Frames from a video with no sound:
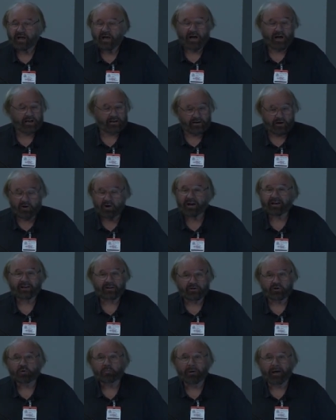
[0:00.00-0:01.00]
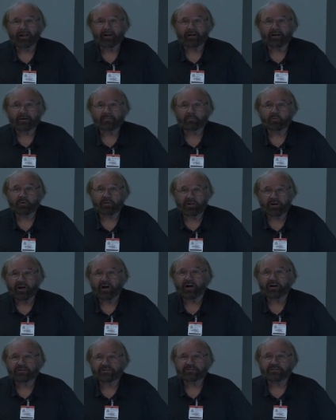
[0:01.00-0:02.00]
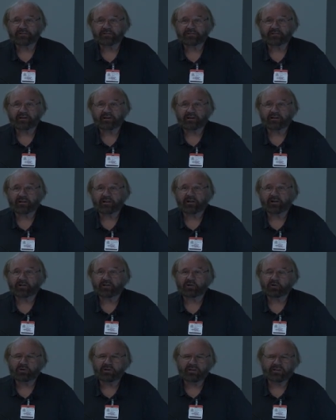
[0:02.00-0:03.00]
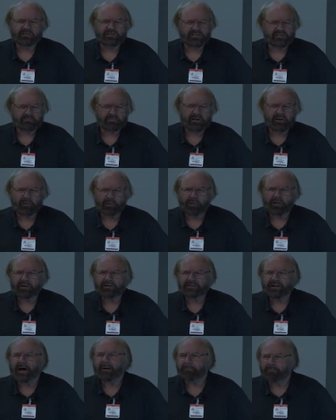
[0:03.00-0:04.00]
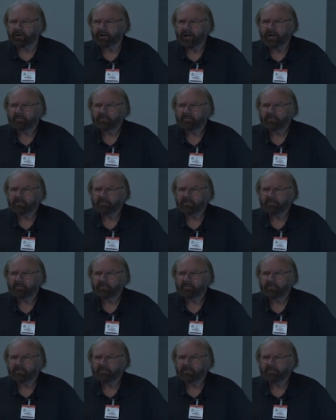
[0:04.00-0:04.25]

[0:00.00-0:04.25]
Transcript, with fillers: I know I can do better with enhanced incidental learning. You need to speed things up.